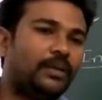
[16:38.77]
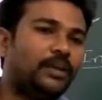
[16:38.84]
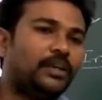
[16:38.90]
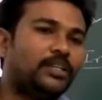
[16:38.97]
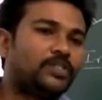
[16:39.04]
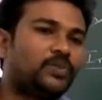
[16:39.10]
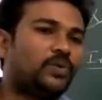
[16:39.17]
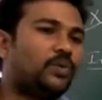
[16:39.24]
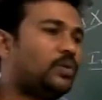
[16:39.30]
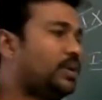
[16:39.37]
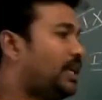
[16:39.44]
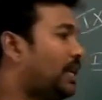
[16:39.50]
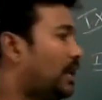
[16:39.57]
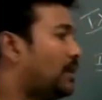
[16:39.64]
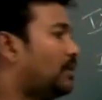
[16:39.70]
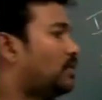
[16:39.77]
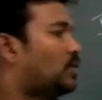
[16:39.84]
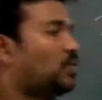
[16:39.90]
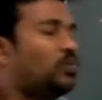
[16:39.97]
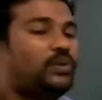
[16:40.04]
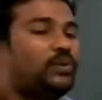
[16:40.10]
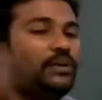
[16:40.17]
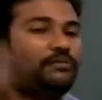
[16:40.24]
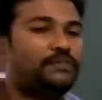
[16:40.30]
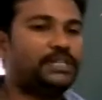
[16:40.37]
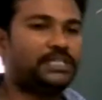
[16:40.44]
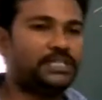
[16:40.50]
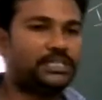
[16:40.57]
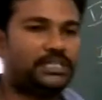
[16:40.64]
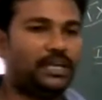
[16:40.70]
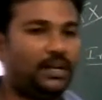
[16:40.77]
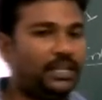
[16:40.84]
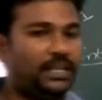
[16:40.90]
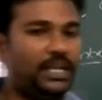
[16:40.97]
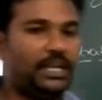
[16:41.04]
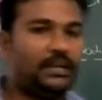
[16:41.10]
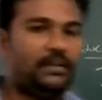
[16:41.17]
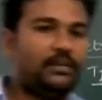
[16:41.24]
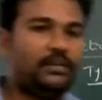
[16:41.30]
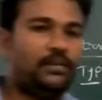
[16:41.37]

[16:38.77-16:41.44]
So here two definitions are there.